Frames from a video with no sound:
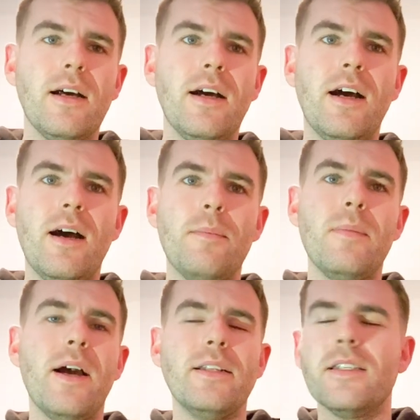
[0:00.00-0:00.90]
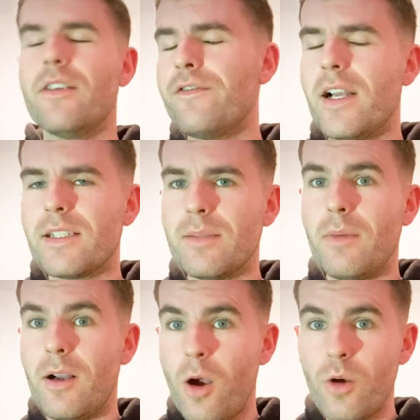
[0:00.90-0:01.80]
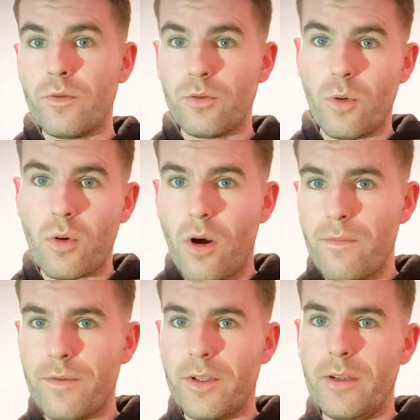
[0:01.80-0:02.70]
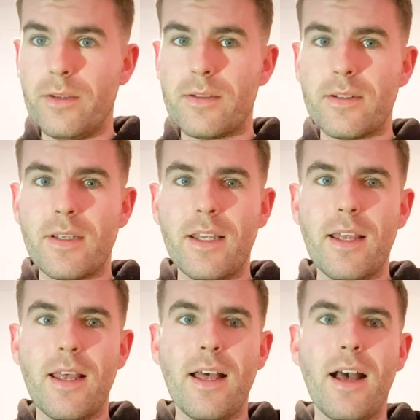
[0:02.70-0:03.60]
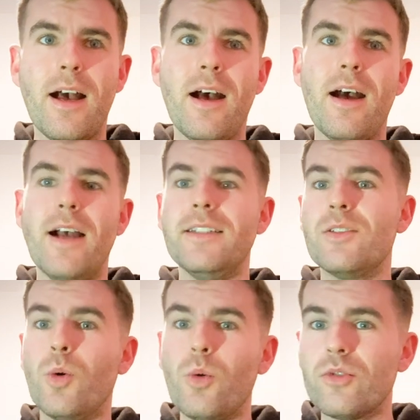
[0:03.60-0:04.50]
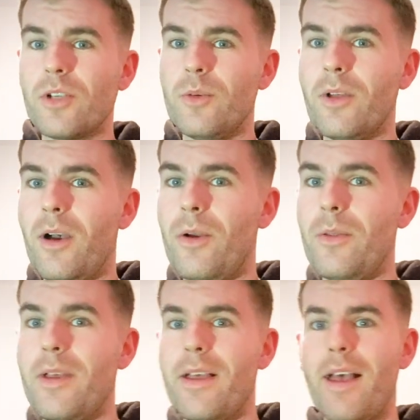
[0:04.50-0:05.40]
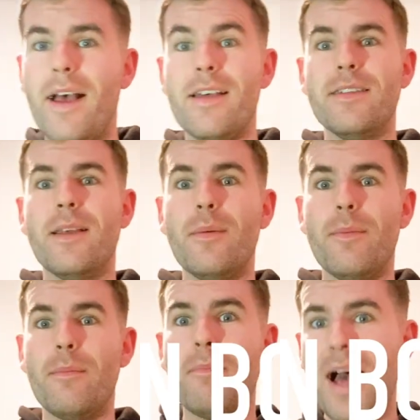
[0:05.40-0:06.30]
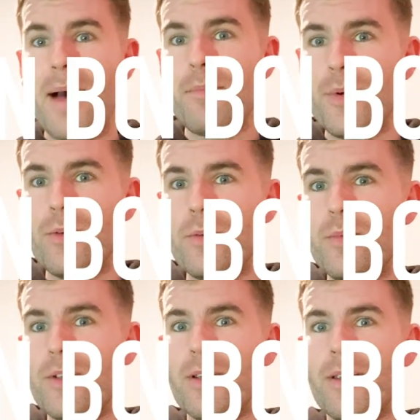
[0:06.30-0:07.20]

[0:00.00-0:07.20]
um, and it's affected my overall confidence. Uh, and it's also known as man boobs,